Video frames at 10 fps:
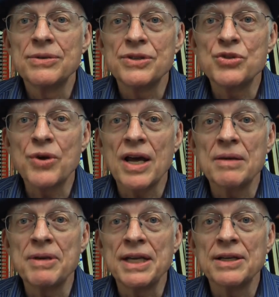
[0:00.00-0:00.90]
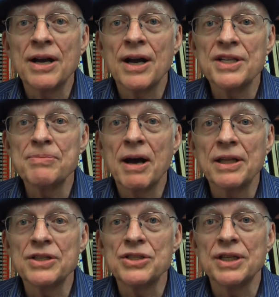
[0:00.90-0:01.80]
to astronomy and
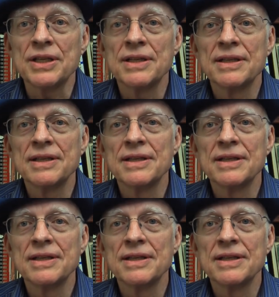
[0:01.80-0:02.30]
cosmology.